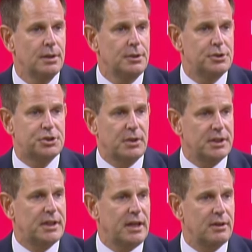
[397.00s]
You string
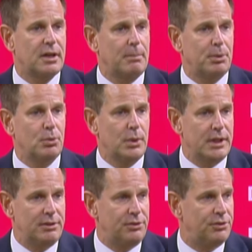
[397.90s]
together a couple
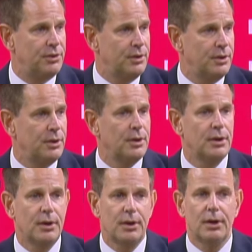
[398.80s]
wins,
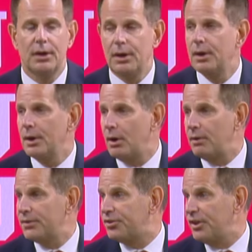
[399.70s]
all
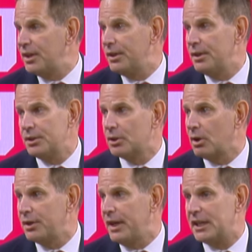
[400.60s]
of a sudden you're
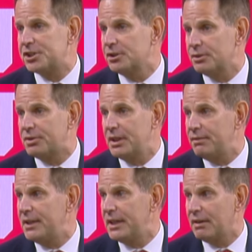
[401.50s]
on national
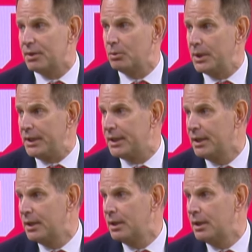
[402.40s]
TV every week.
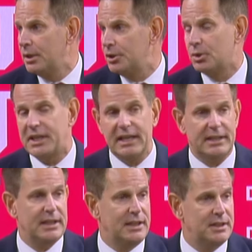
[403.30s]
You can't
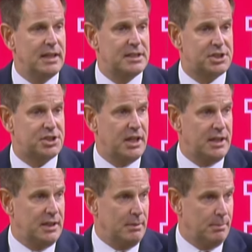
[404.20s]
get in that
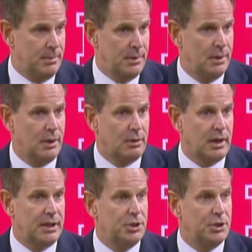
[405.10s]
stadium, all right?